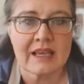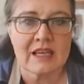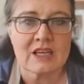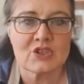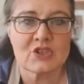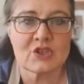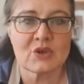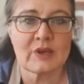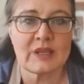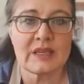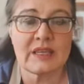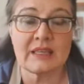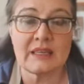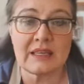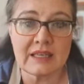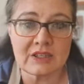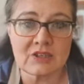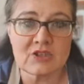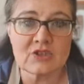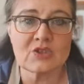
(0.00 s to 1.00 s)
So he
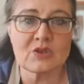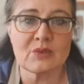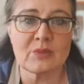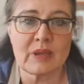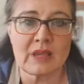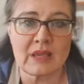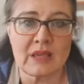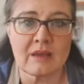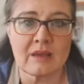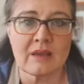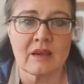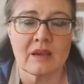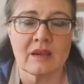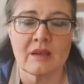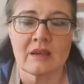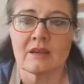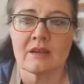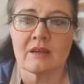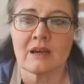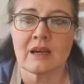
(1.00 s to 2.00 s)
needs to be
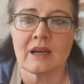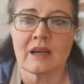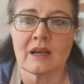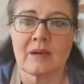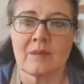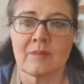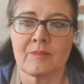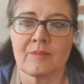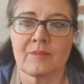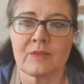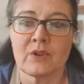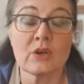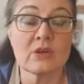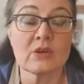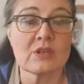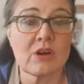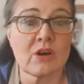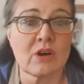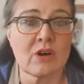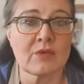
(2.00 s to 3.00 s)

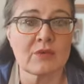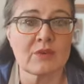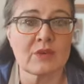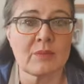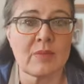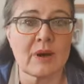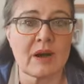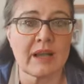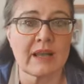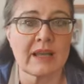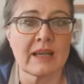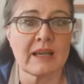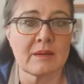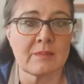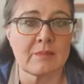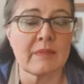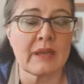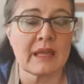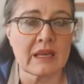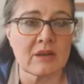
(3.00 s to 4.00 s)
looked after by a
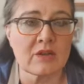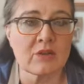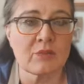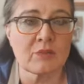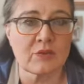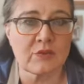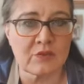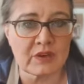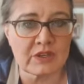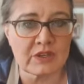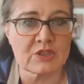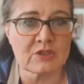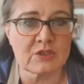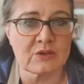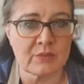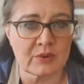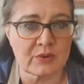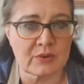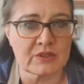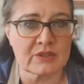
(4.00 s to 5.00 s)
medical professional
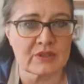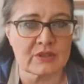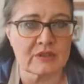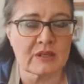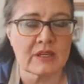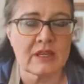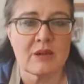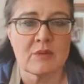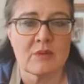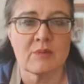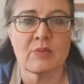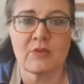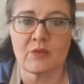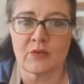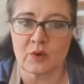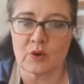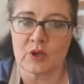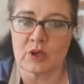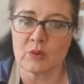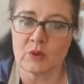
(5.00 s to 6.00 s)
person
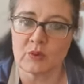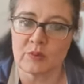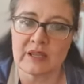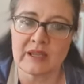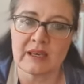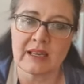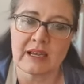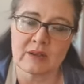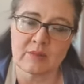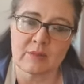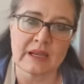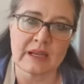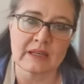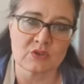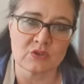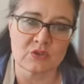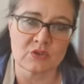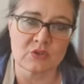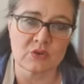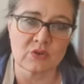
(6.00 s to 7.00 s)
before he will be allowed back
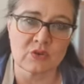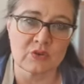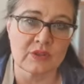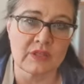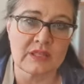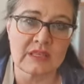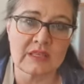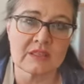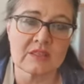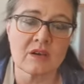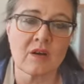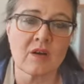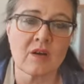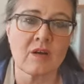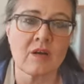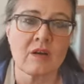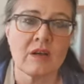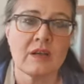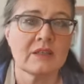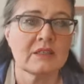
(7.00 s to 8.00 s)
to school. These
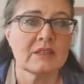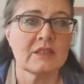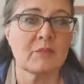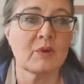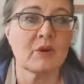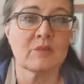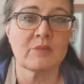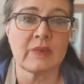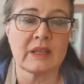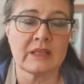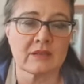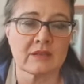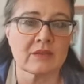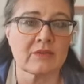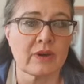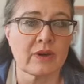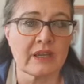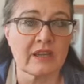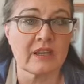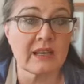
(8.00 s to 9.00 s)
are departmental
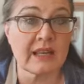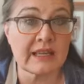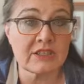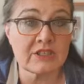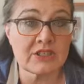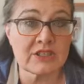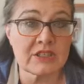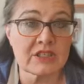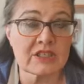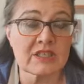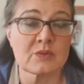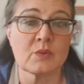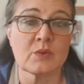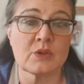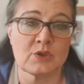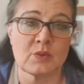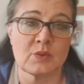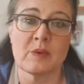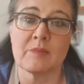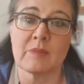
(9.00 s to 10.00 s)
regulations
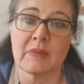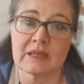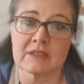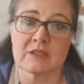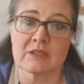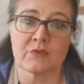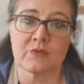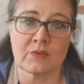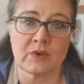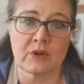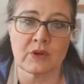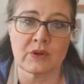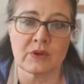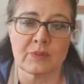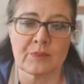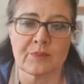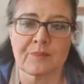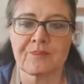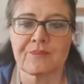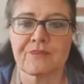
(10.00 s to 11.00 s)
which we must follow.
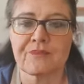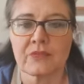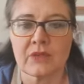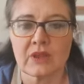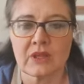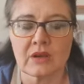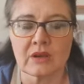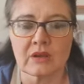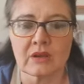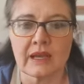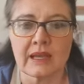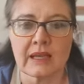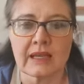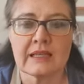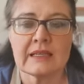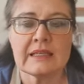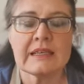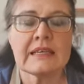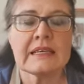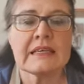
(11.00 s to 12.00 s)
Okay.
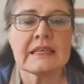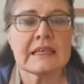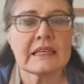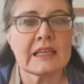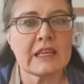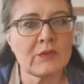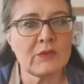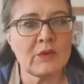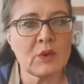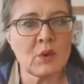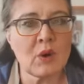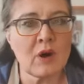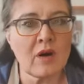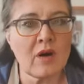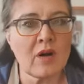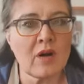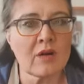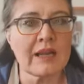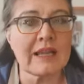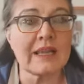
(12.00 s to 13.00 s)
If you
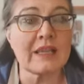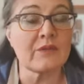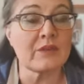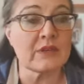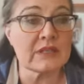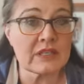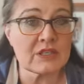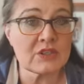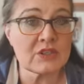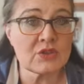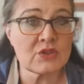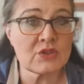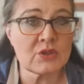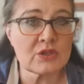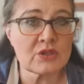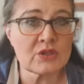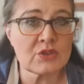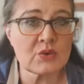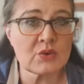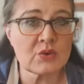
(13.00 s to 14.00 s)
are a visitor to the
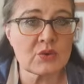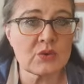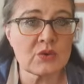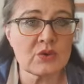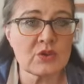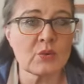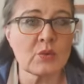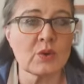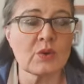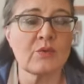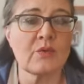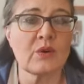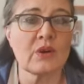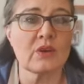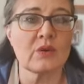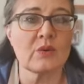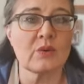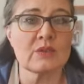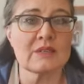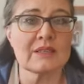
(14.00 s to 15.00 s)
school, you will
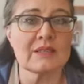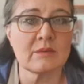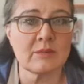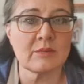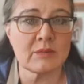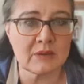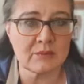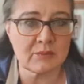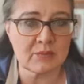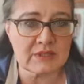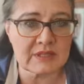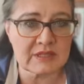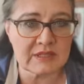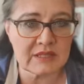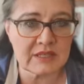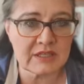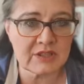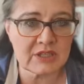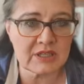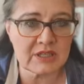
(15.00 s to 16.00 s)
follow similar
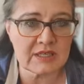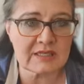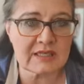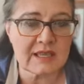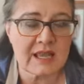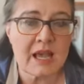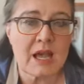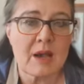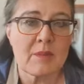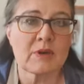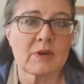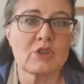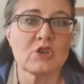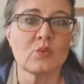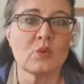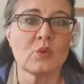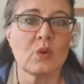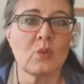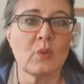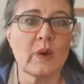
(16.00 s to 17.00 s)
procedures, but you
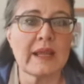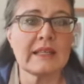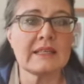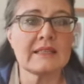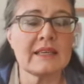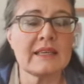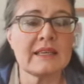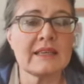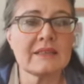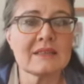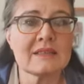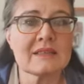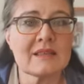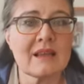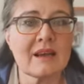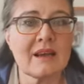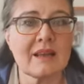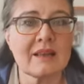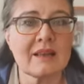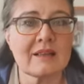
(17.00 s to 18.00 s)
will wait
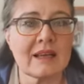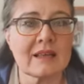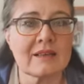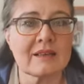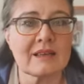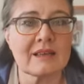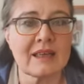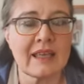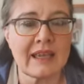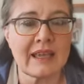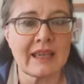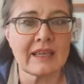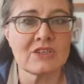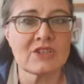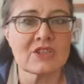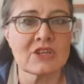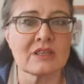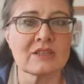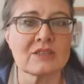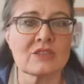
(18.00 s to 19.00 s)
inside that
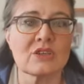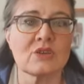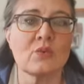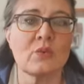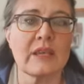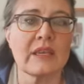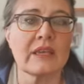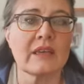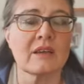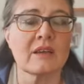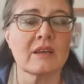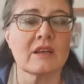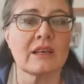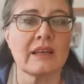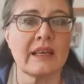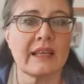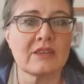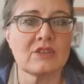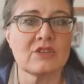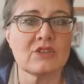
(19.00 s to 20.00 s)
cage until we can
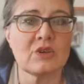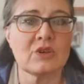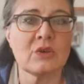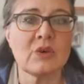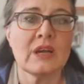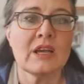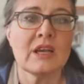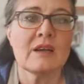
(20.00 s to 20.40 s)
collect you.